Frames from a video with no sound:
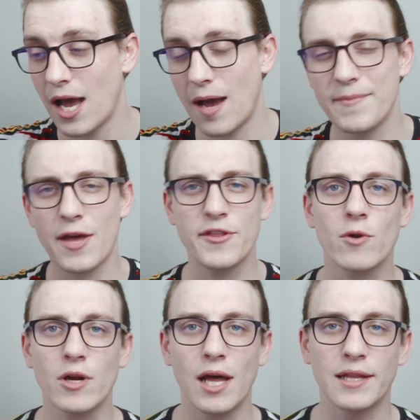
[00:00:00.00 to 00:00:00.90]
Now, there
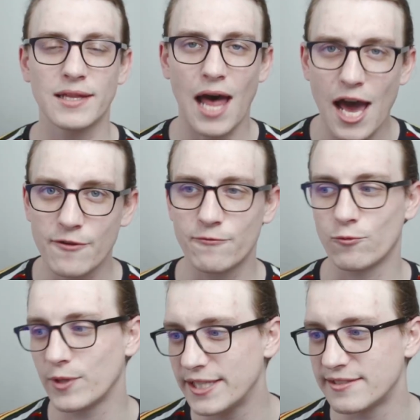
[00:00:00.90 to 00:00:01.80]
were a lot
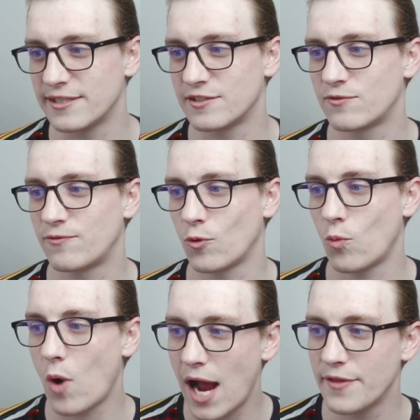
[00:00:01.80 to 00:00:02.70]
of reasons for
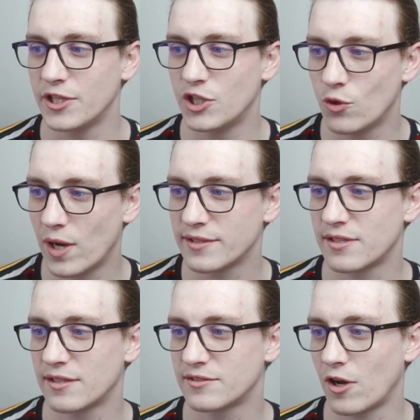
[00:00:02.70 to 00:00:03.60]
why the
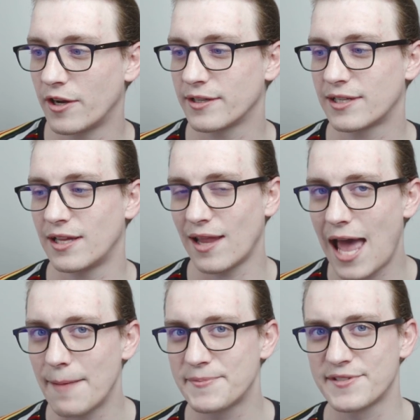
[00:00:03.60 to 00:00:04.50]
USSR
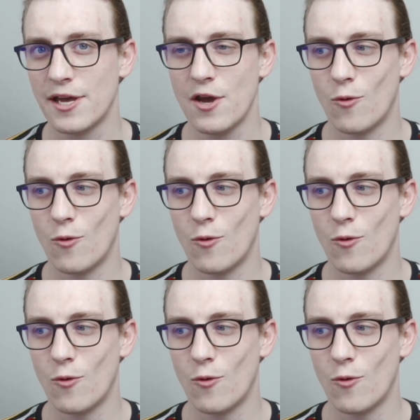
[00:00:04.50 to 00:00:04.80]
collapsed.